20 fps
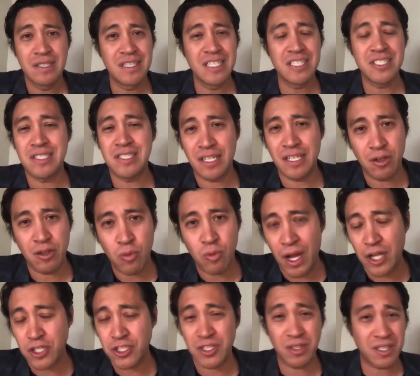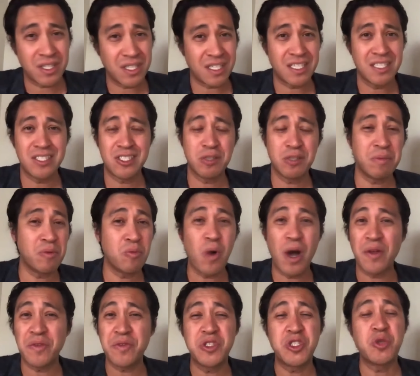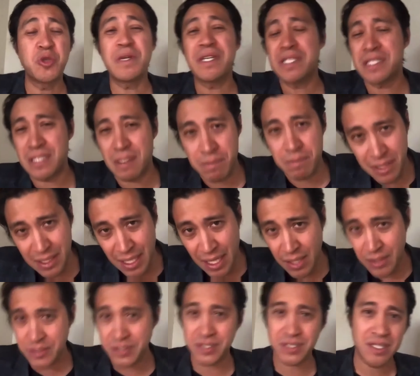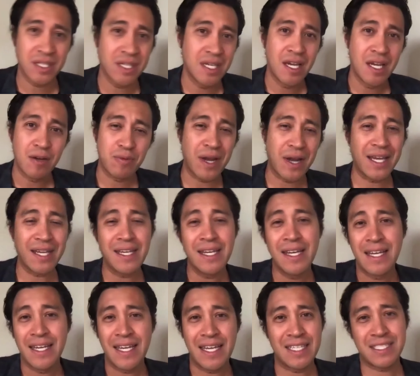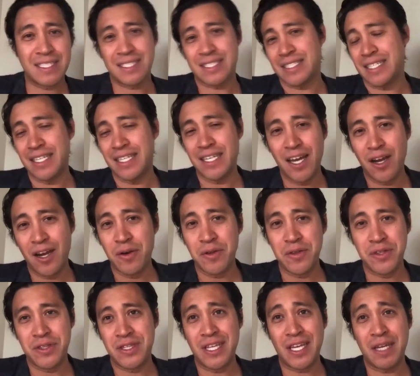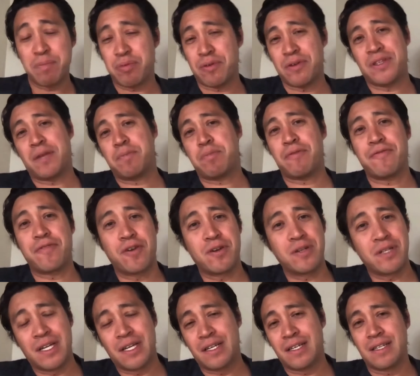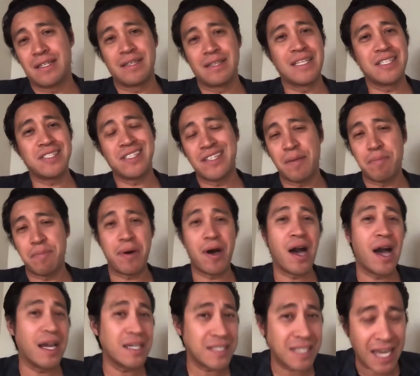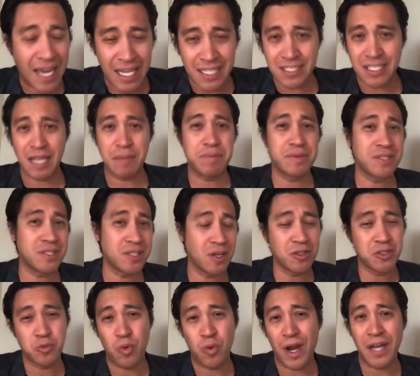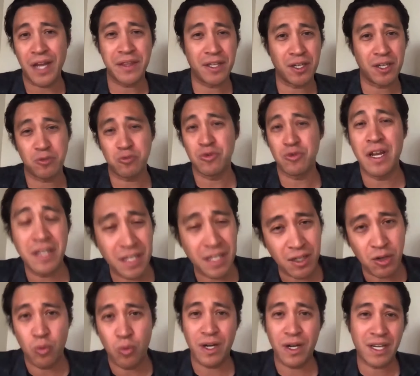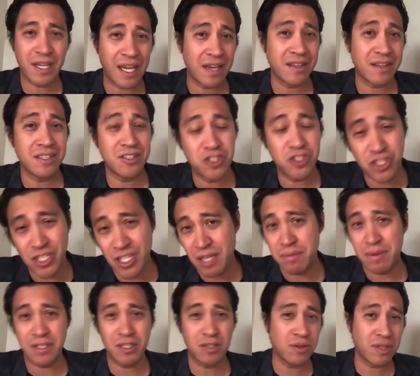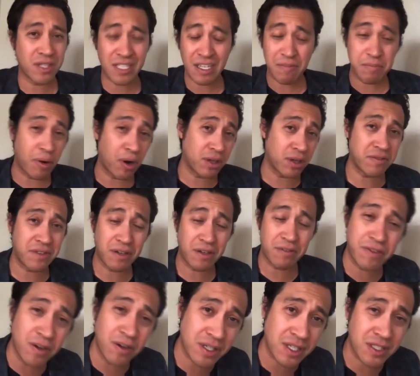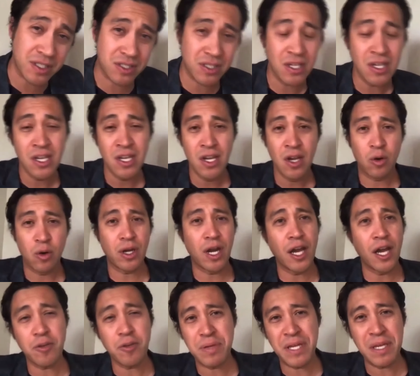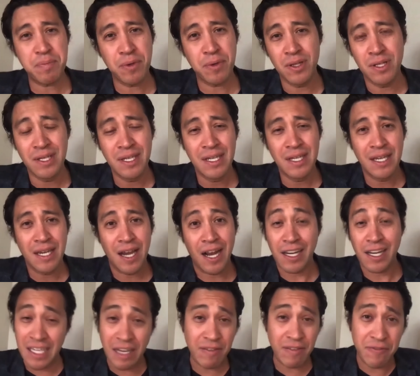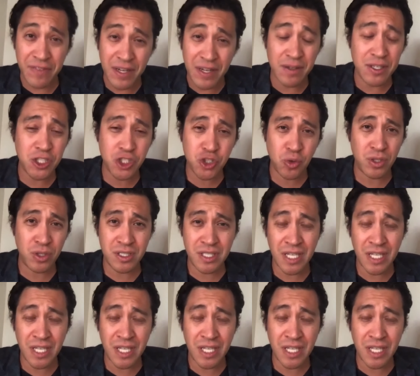listening or watching. They're going to consume it while doing something else, right? It's, they prefer to listen to podcast episodes while they're running or working out at the gym, and you're only going to have part of their focus. Or other people are going to have a very short